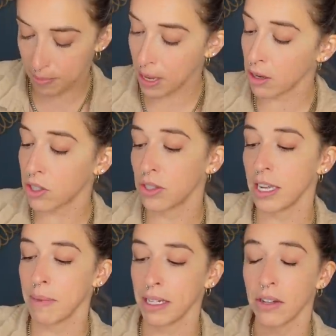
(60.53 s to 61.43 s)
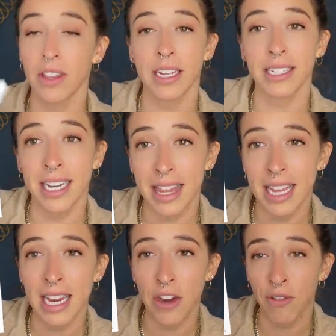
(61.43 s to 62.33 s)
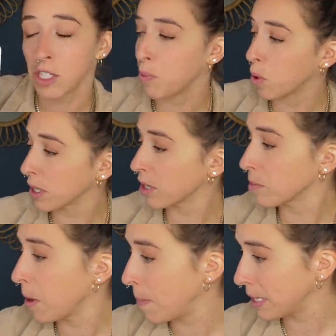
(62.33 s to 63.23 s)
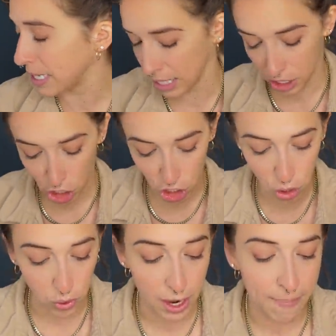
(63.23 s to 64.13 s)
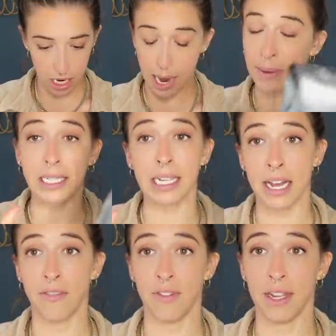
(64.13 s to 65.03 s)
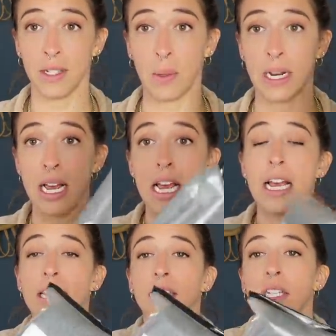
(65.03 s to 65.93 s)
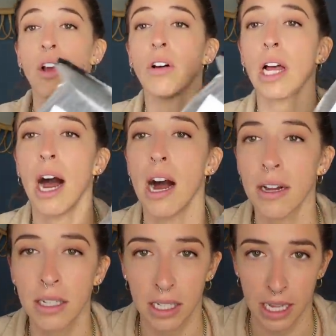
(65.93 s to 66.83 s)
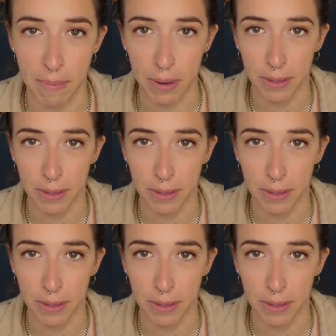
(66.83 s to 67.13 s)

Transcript: They also sent me a little thing saying, thank you for supporting their small business. Cute. I'm excited for this one. This is called Hug Sleep.